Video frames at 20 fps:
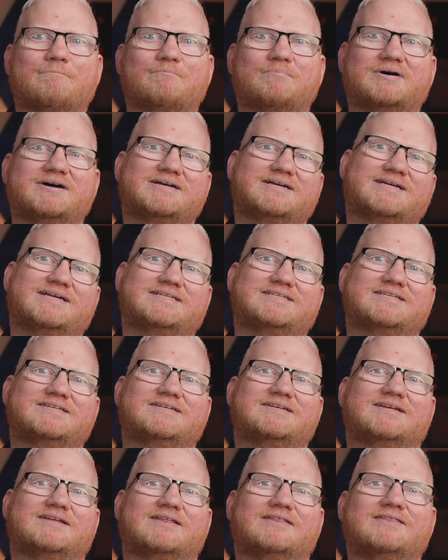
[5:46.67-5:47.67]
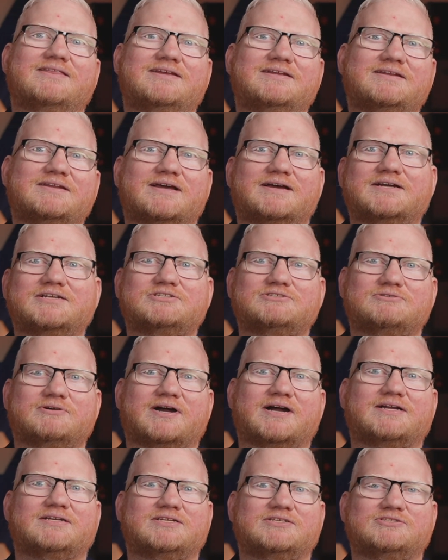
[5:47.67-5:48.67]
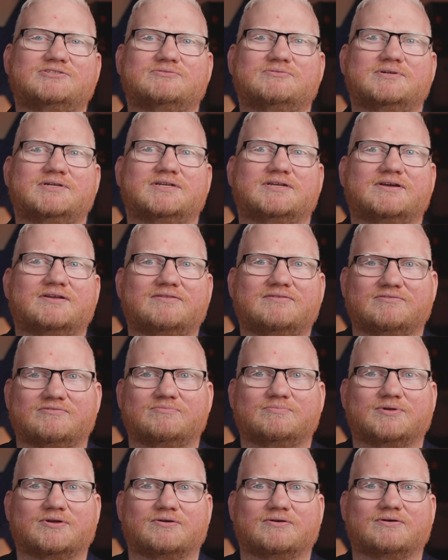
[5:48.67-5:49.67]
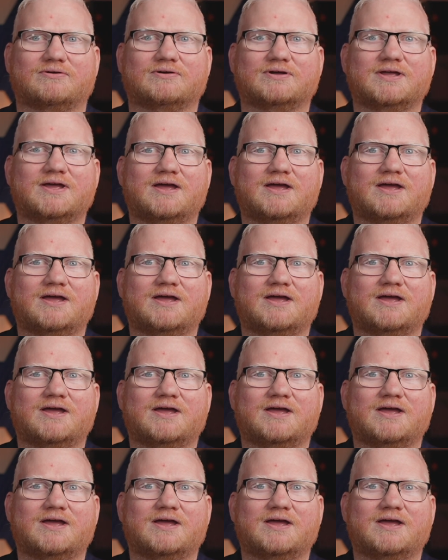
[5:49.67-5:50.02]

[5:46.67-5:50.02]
But then I tried to join a Zoom call.